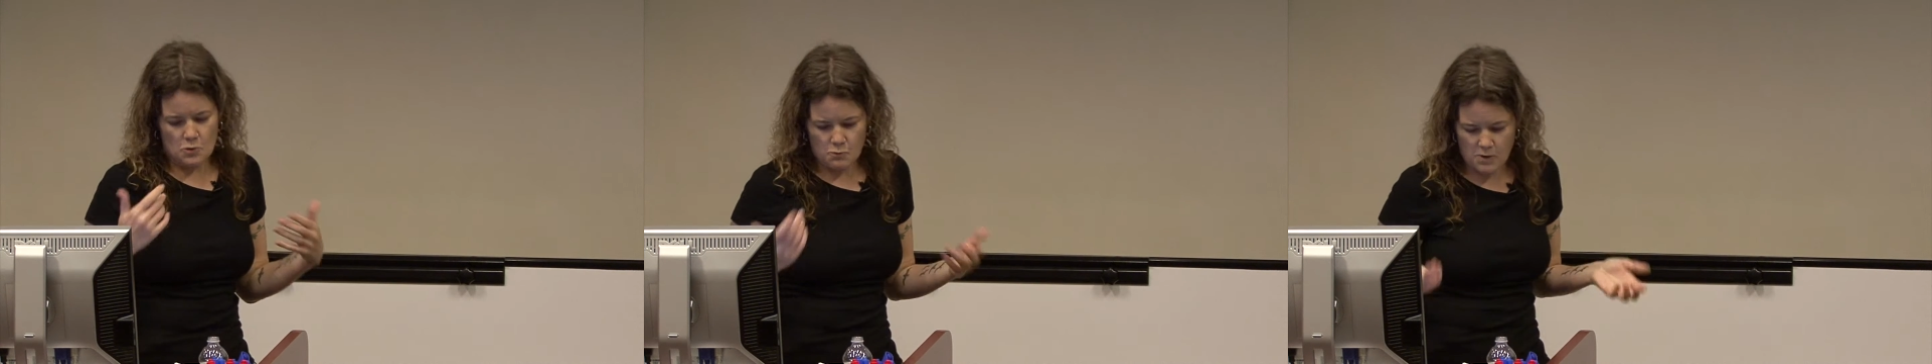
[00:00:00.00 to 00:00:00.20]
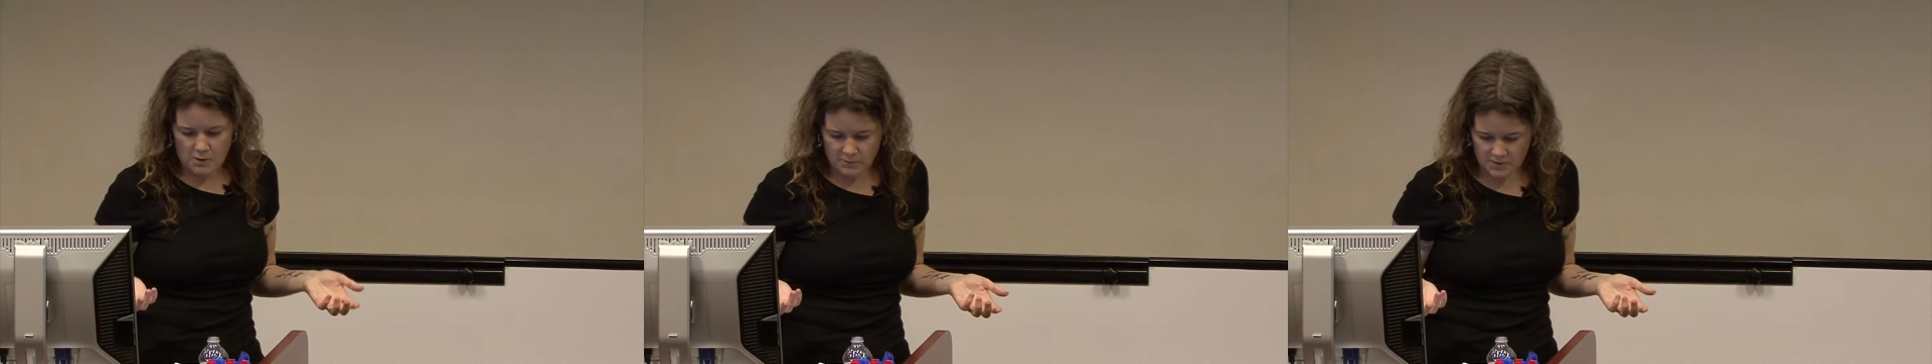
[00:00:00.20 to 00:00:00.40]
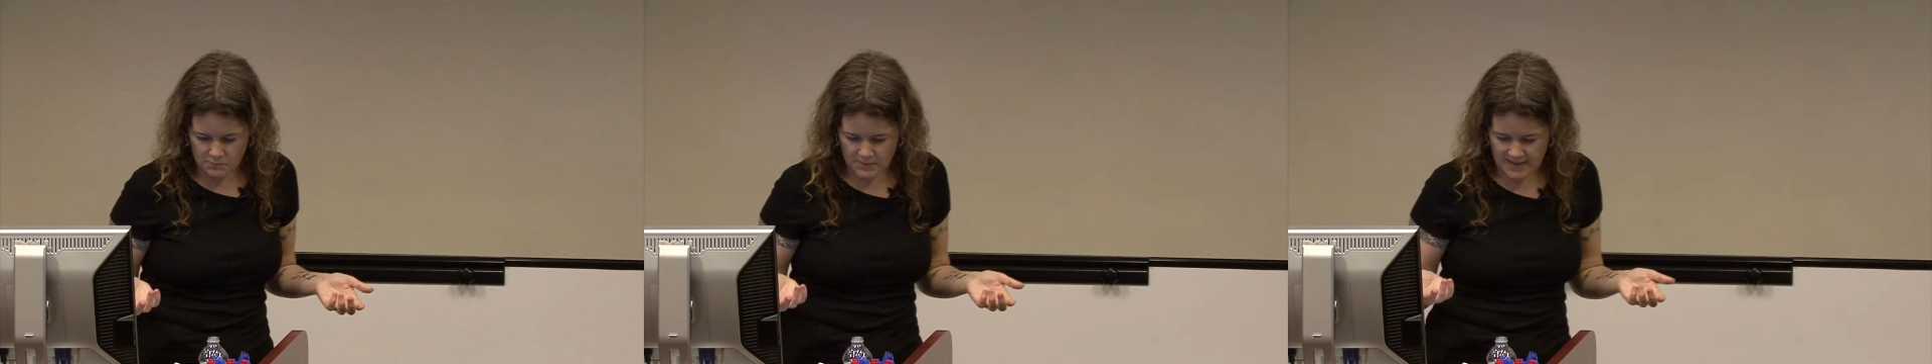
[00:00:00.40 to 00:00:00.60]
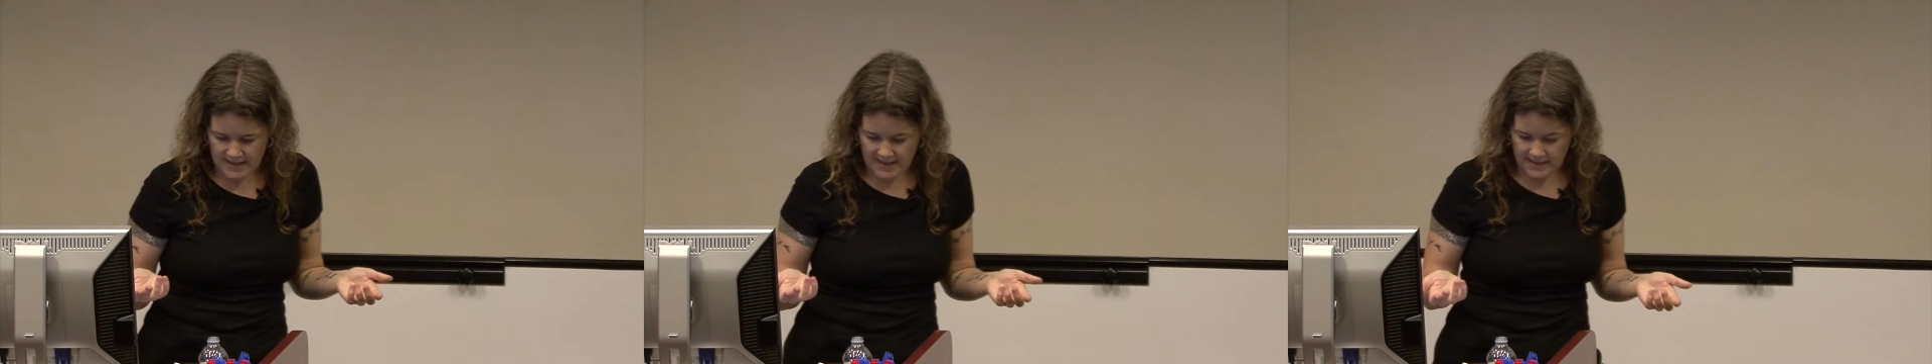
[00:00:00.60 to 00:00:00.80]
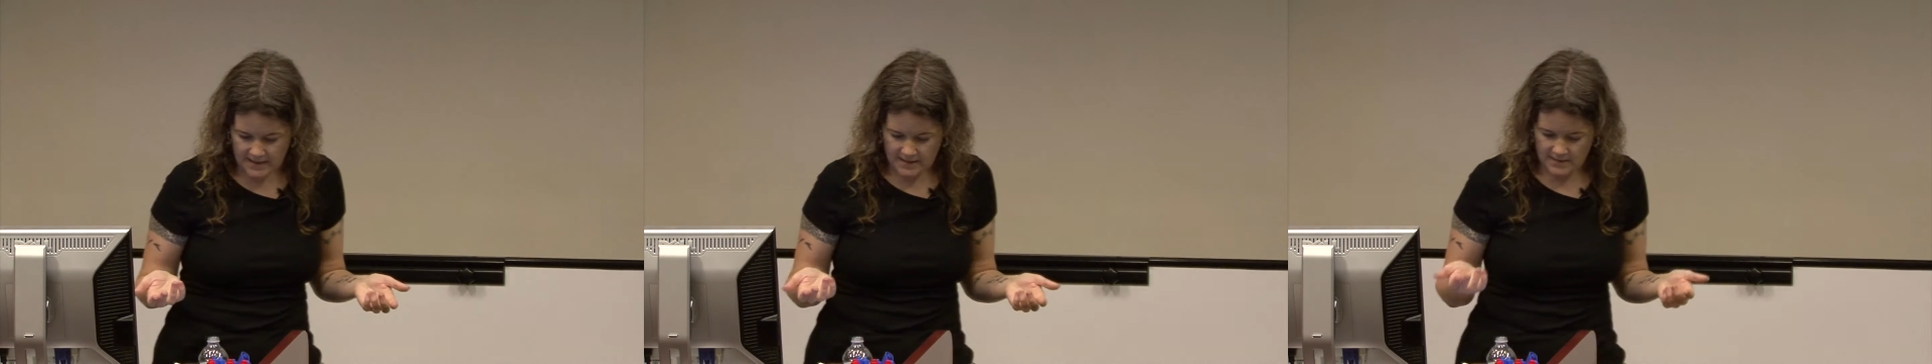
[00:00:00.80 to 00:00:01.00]
what we
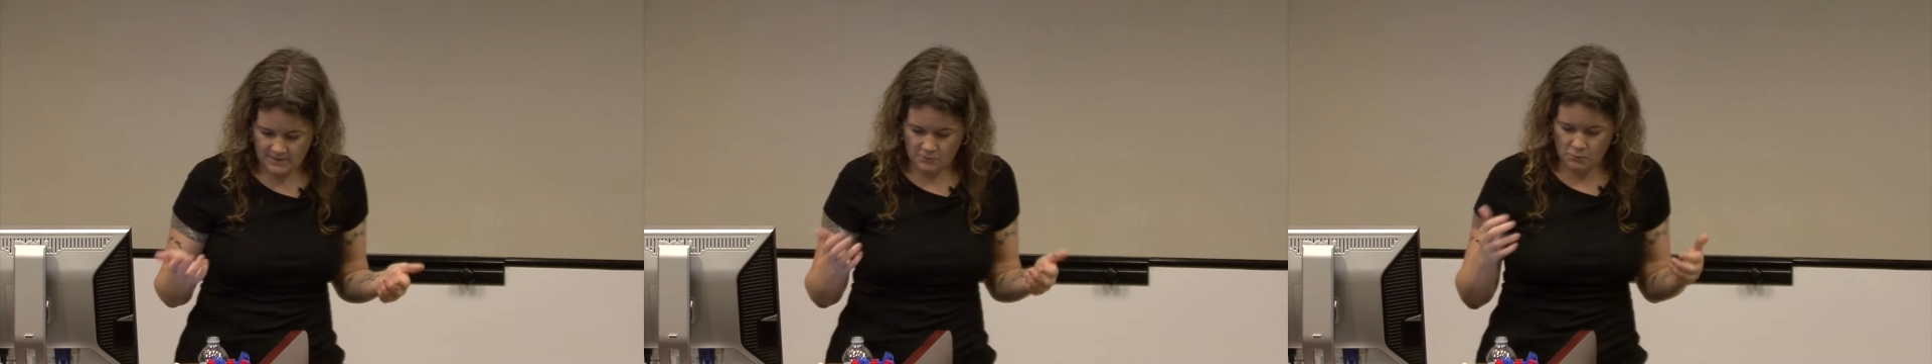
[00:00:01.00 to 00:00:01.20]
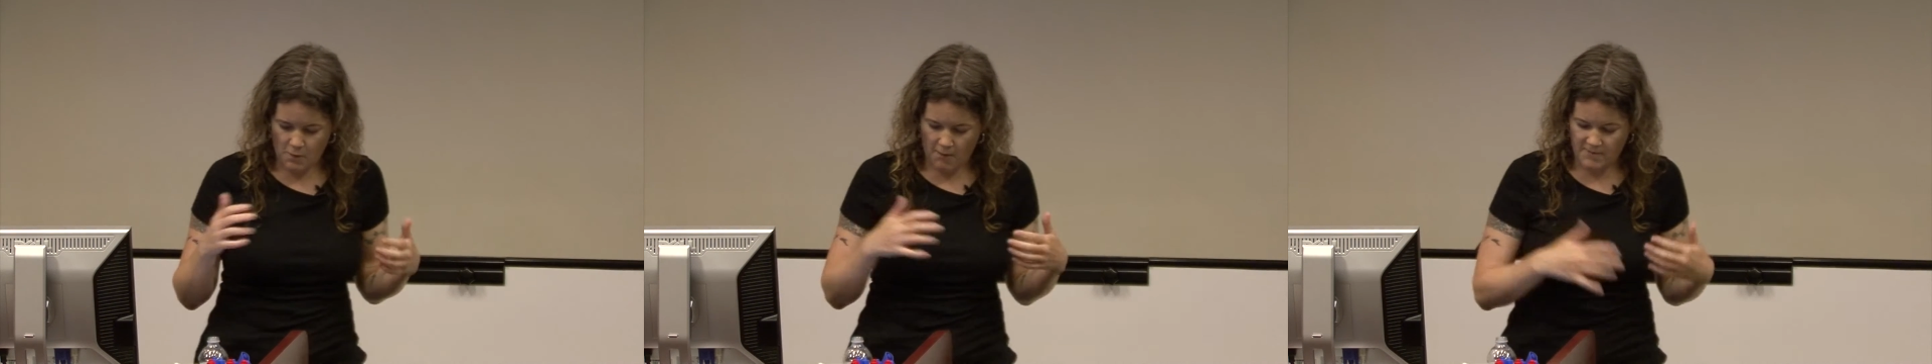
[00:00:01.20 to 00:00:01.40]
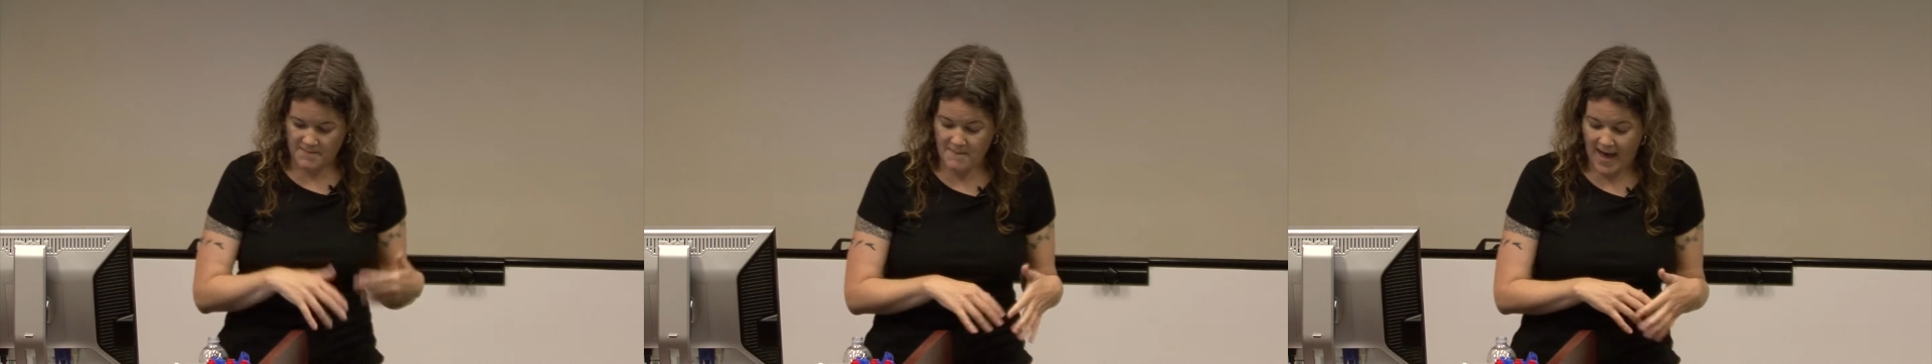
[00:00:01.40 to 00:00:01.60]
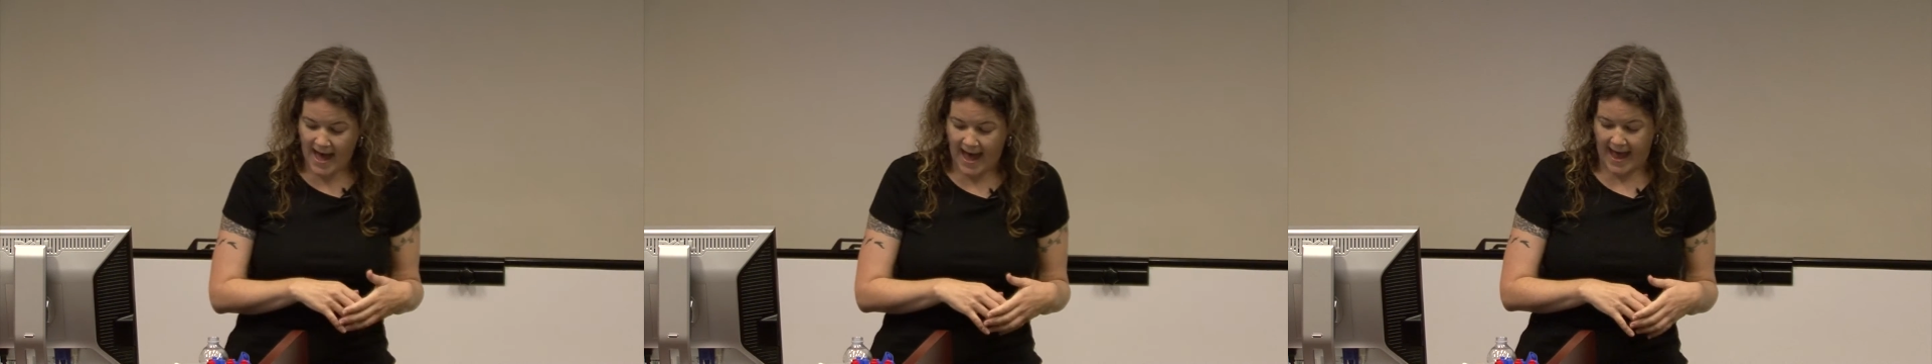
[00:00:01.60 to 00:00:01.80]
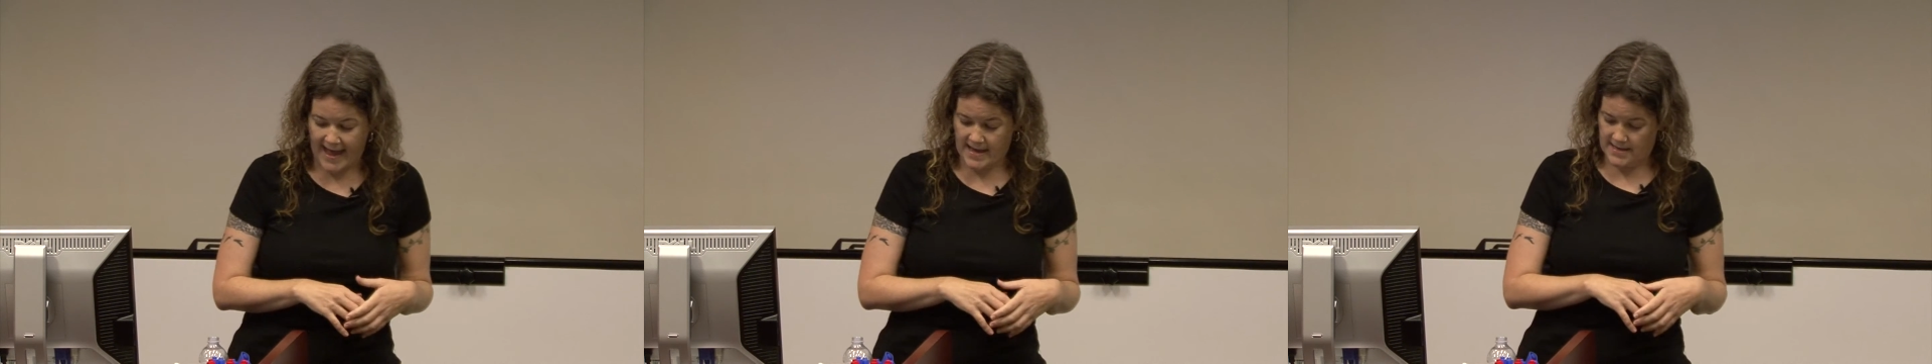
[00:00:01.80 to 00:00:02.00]
read, what we
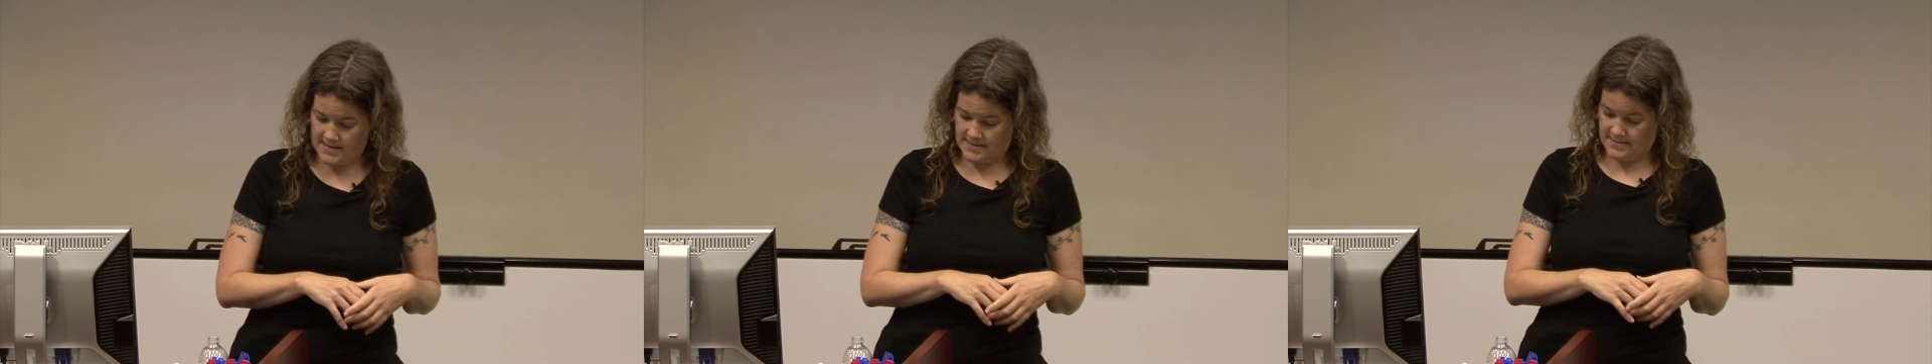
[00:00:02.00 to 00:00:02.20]
buy.